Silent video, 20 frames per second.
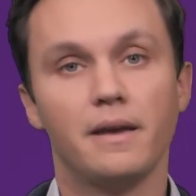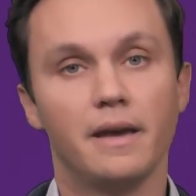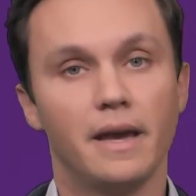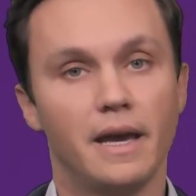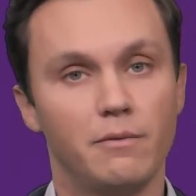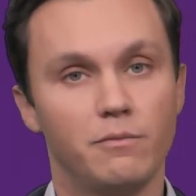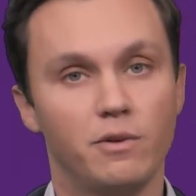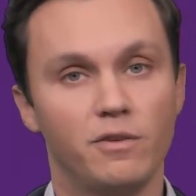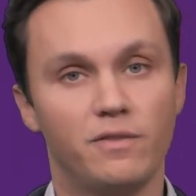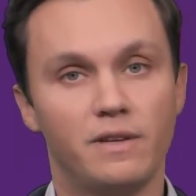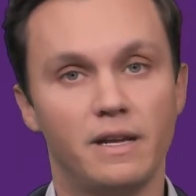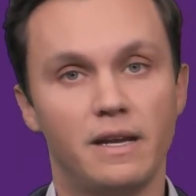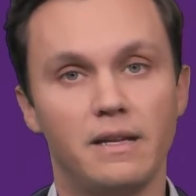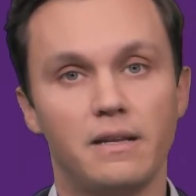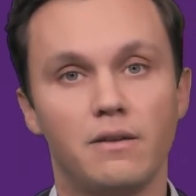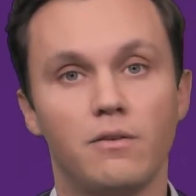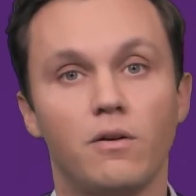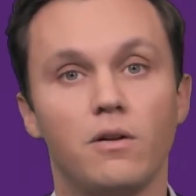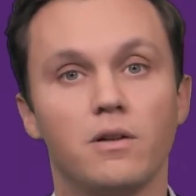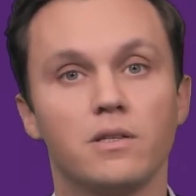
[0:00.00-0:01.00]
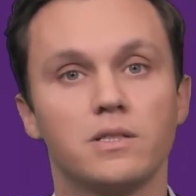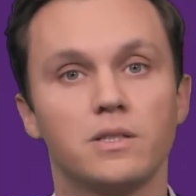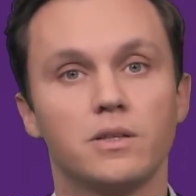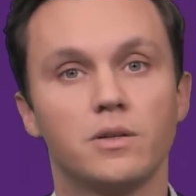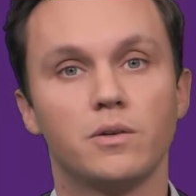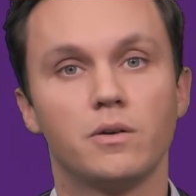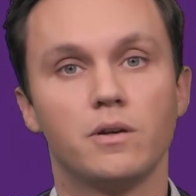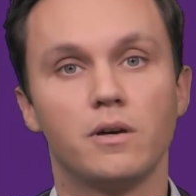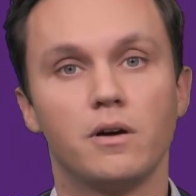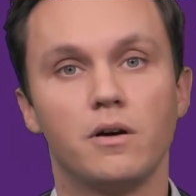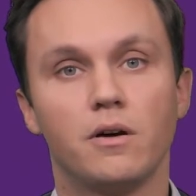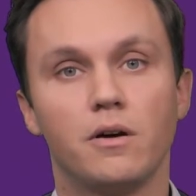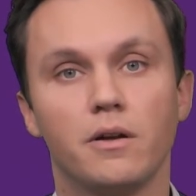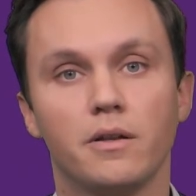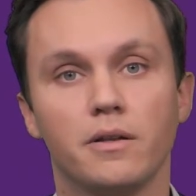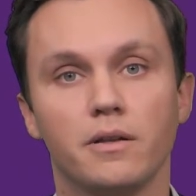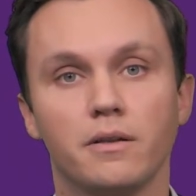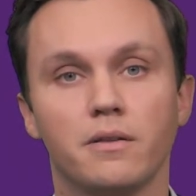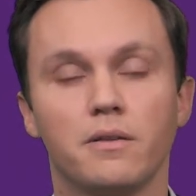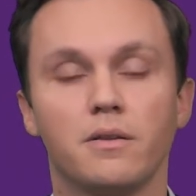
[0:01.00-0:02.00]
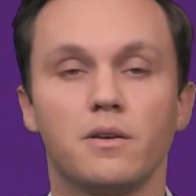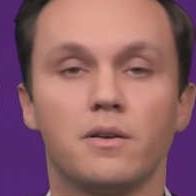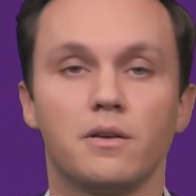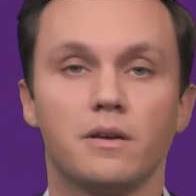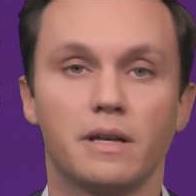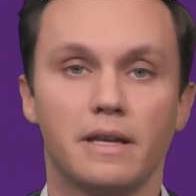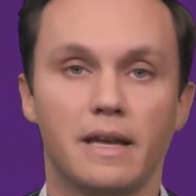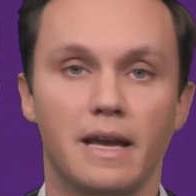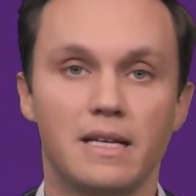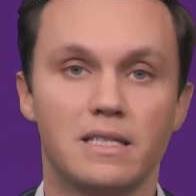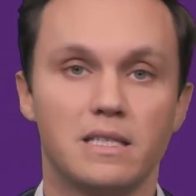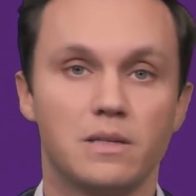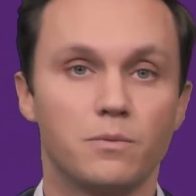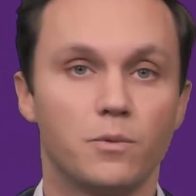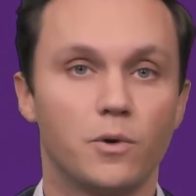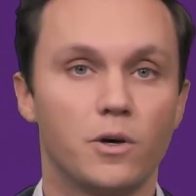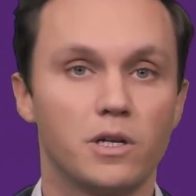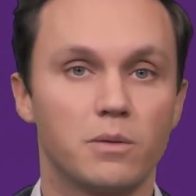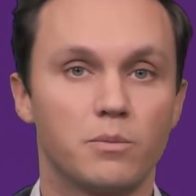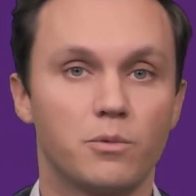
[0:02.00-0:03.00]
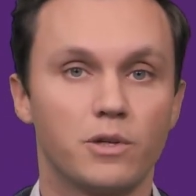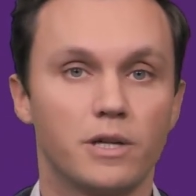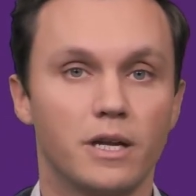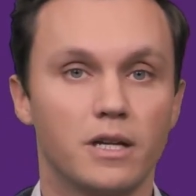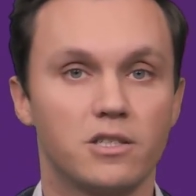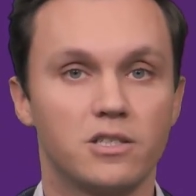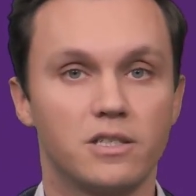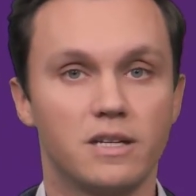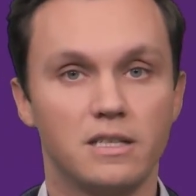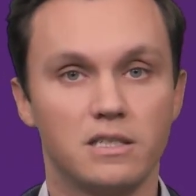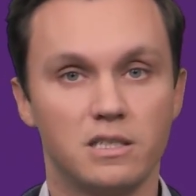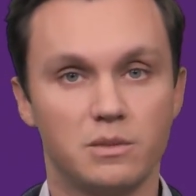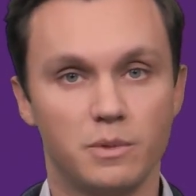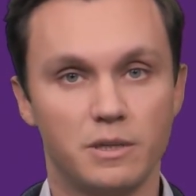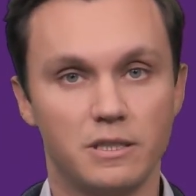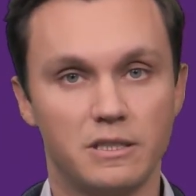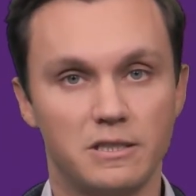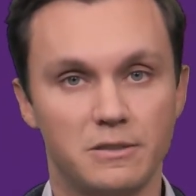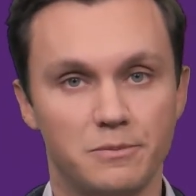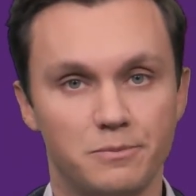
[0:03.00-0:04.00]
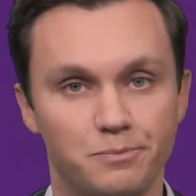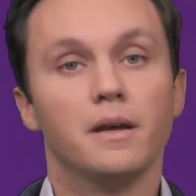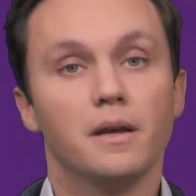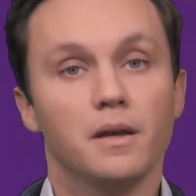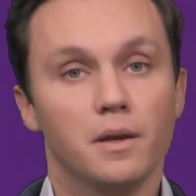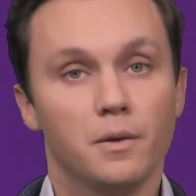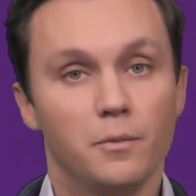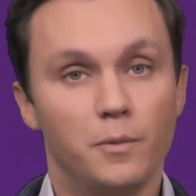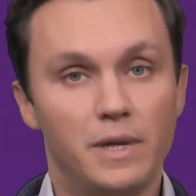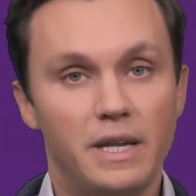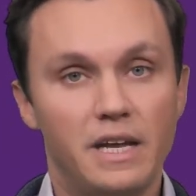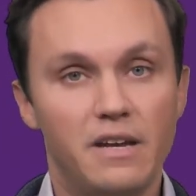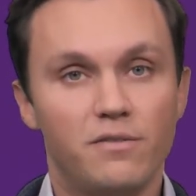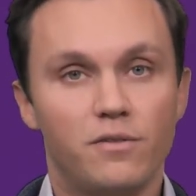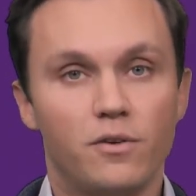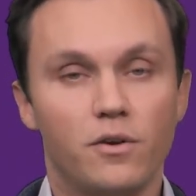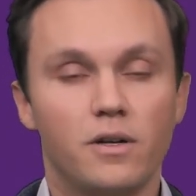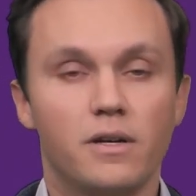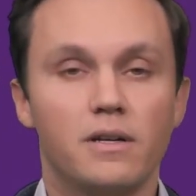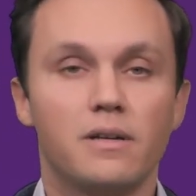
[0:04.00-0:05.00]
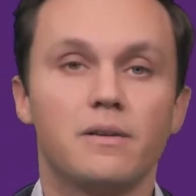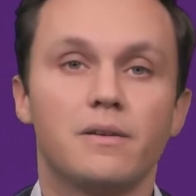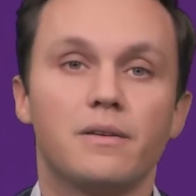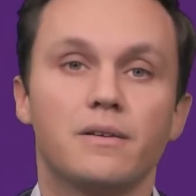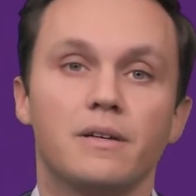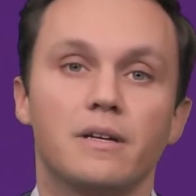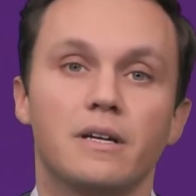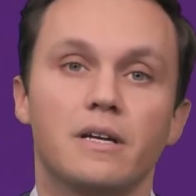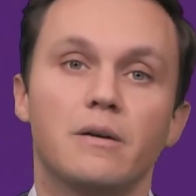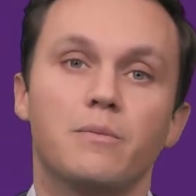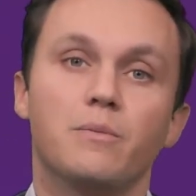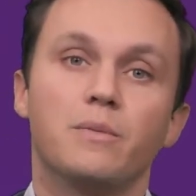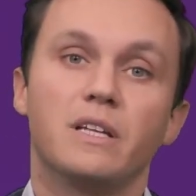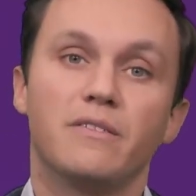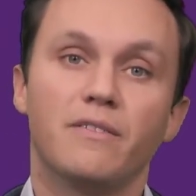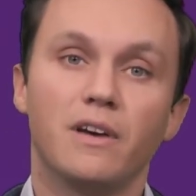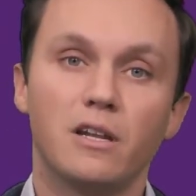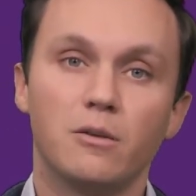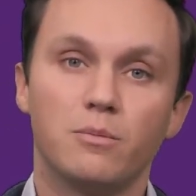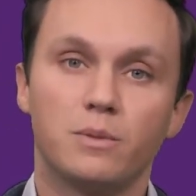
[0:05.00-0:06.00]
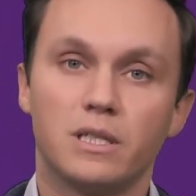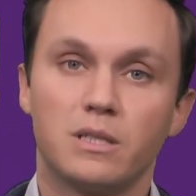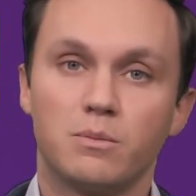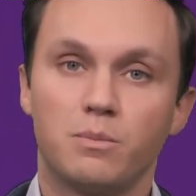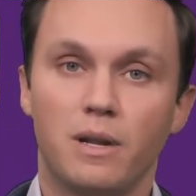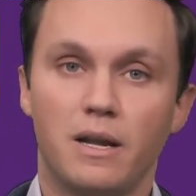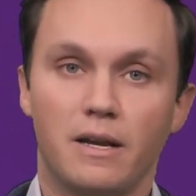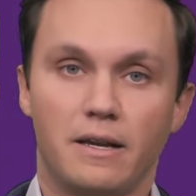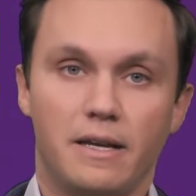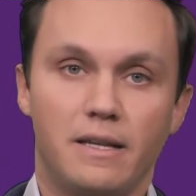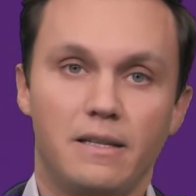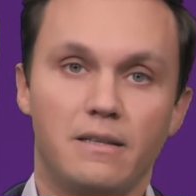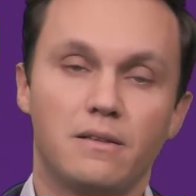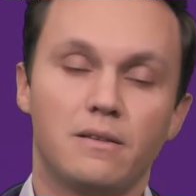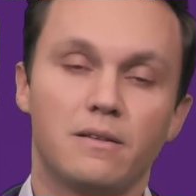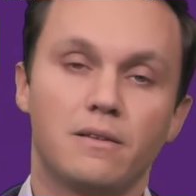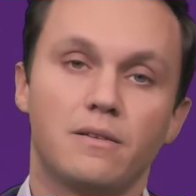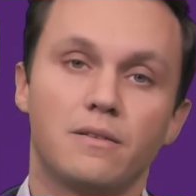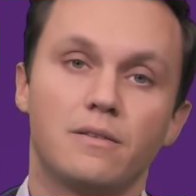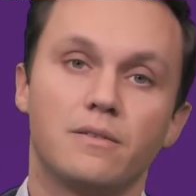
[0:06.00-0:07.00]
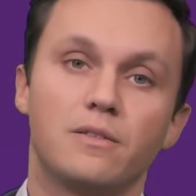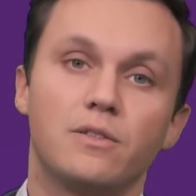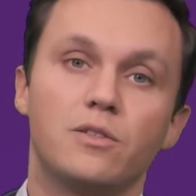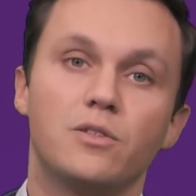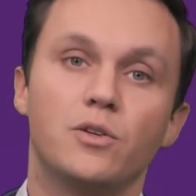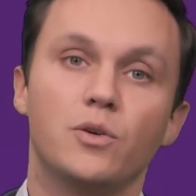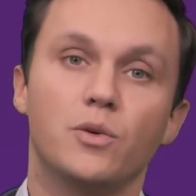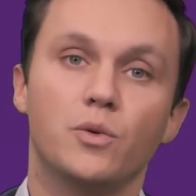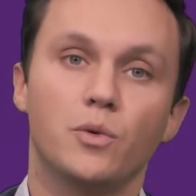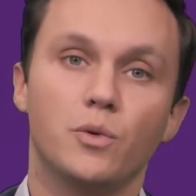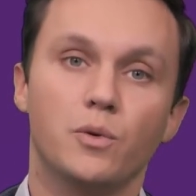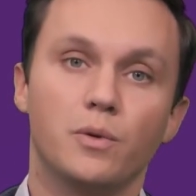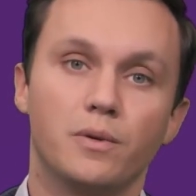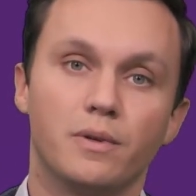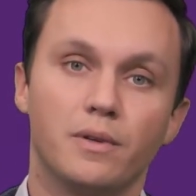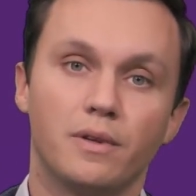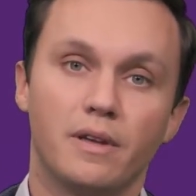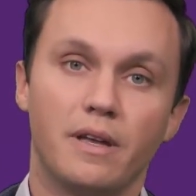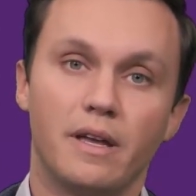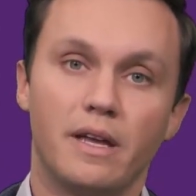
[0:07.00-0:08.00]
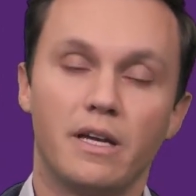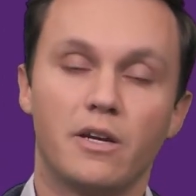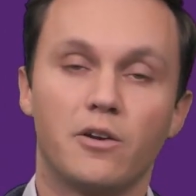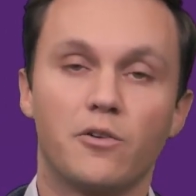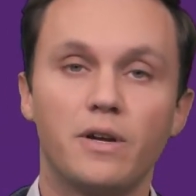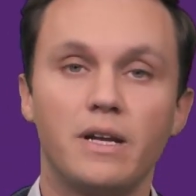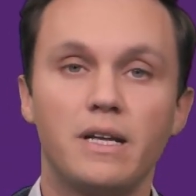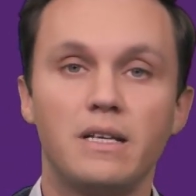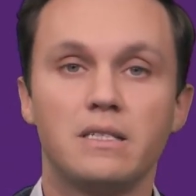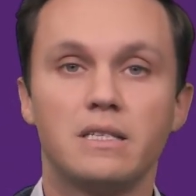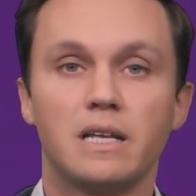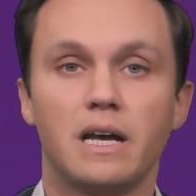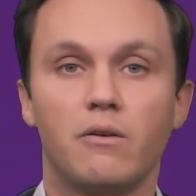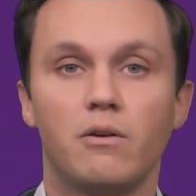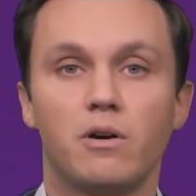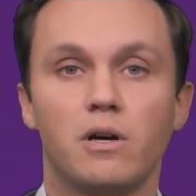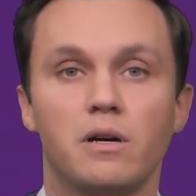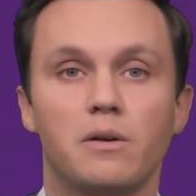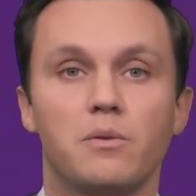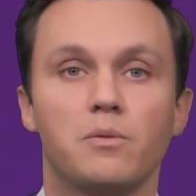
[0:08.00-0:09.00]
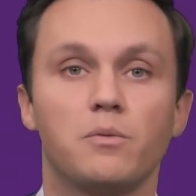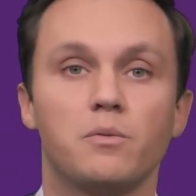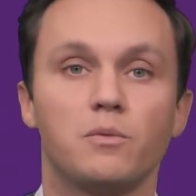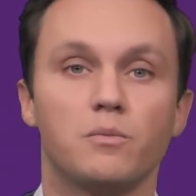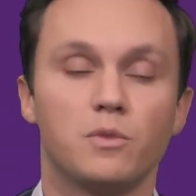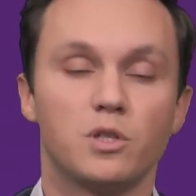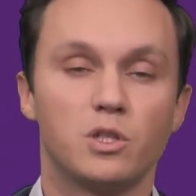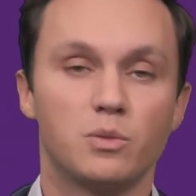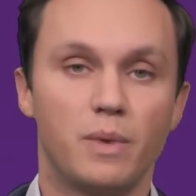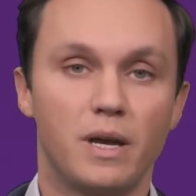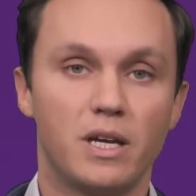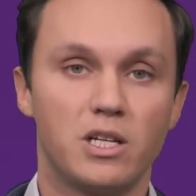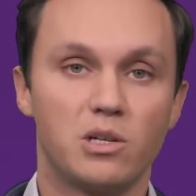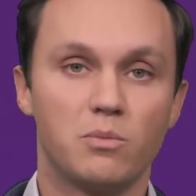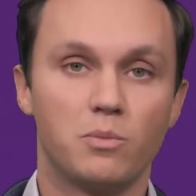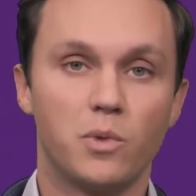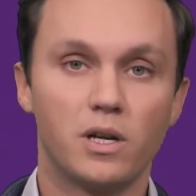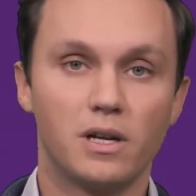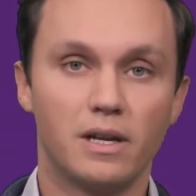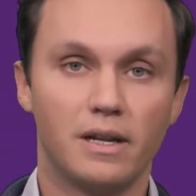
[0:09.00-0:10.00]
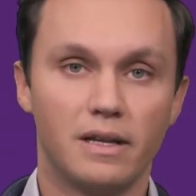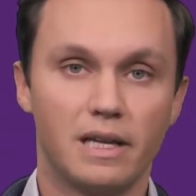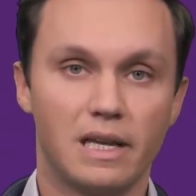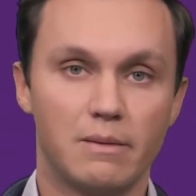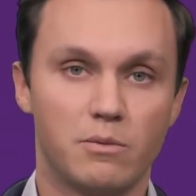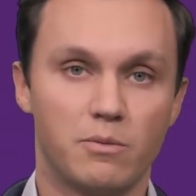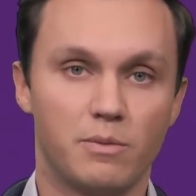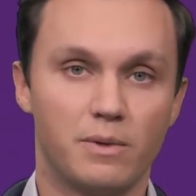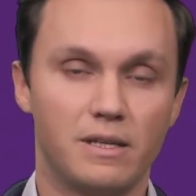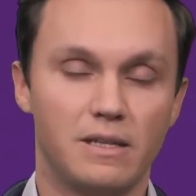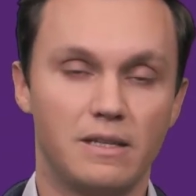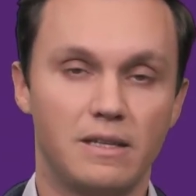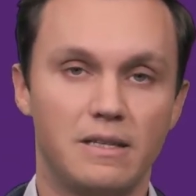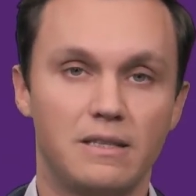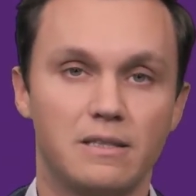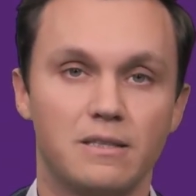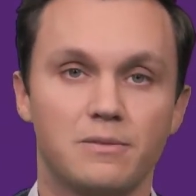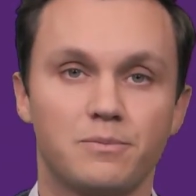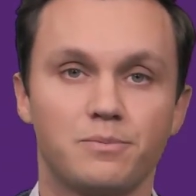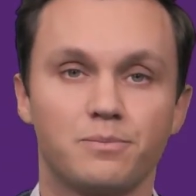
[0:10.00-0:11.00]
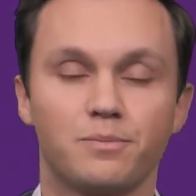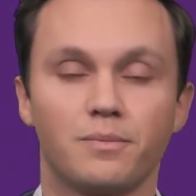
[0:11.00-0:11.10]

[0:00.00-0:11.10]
and with that also on gas and water production estimates. We therefore developed this plugin to increase our spatial modeling capabilities.